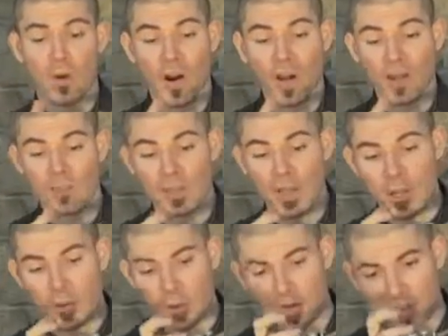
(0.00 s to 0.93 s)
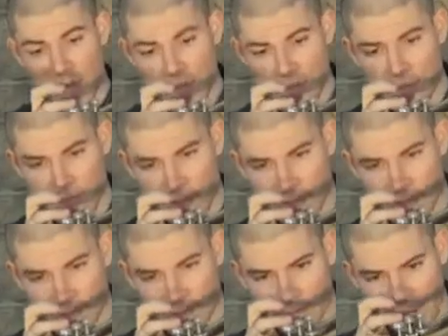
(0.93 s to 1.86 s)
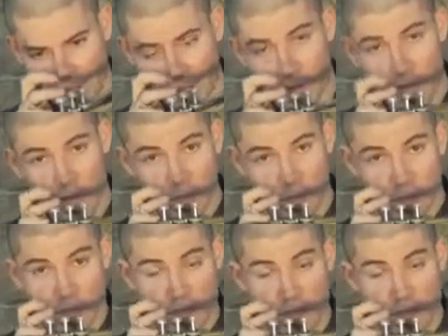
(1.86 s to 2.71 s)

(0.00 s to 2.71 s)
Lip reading: or I can play it with a half valve. In fact, if you